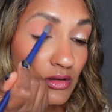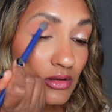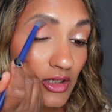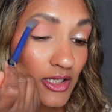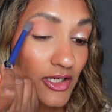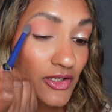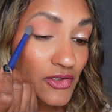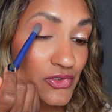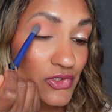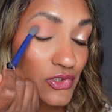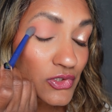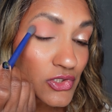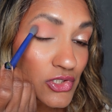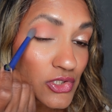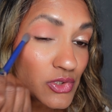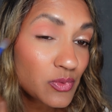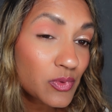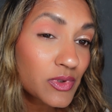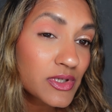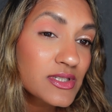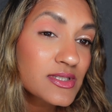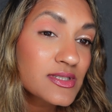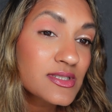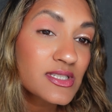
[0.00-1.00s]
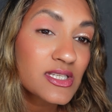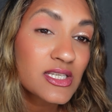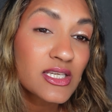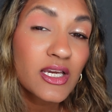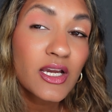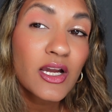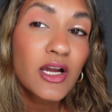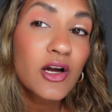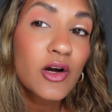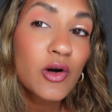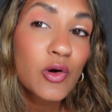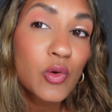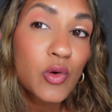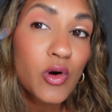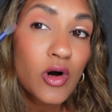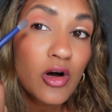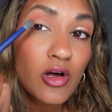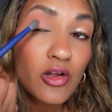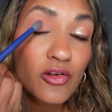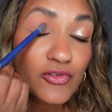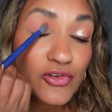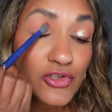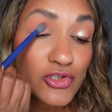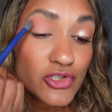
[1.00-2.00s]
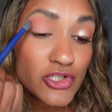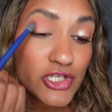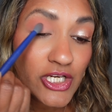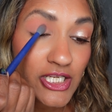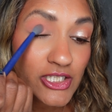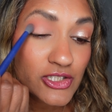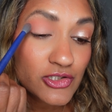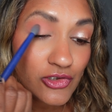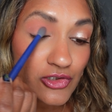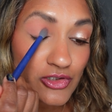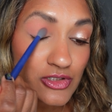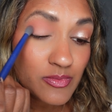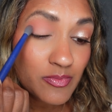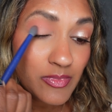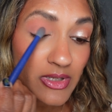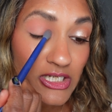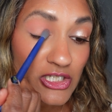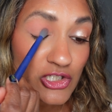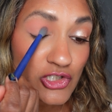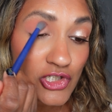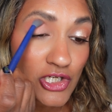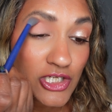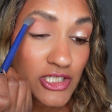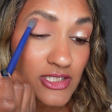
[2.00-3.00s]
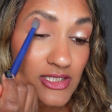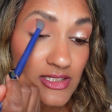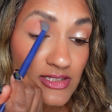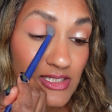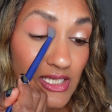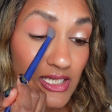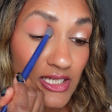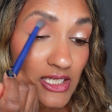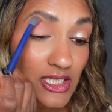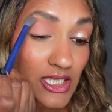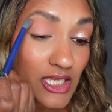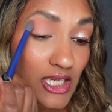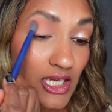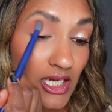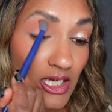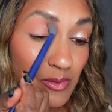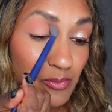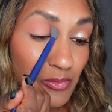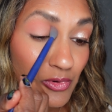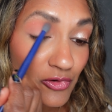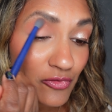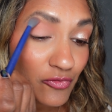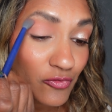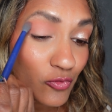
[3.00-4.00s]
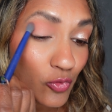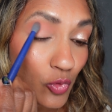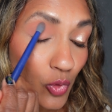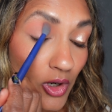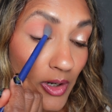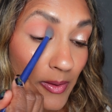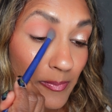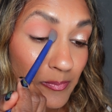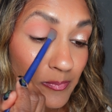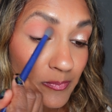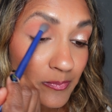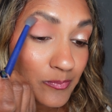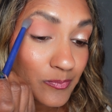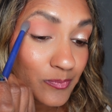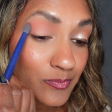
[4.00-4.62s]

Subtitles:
I also just want to see how all of the shades, or as many shades as I can, perform.